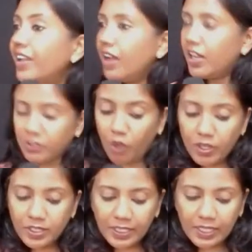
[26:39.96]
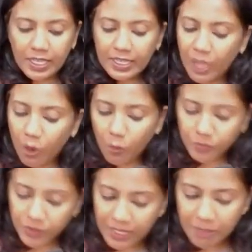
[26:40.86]
authority. Now,
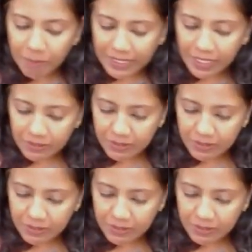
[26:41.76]
there are many other